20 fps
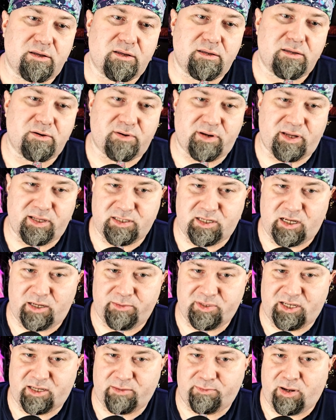Your
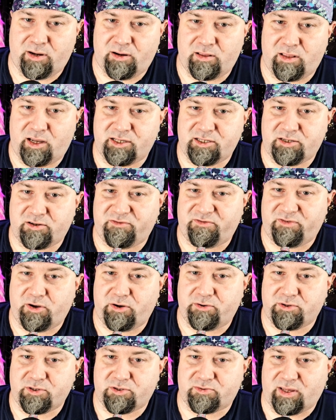enzymes can paralyze your
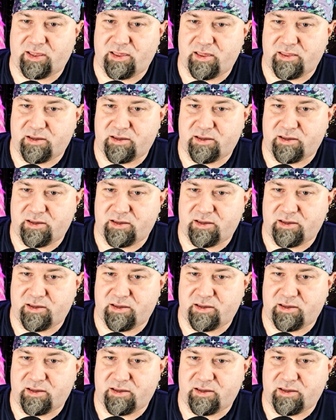foes rather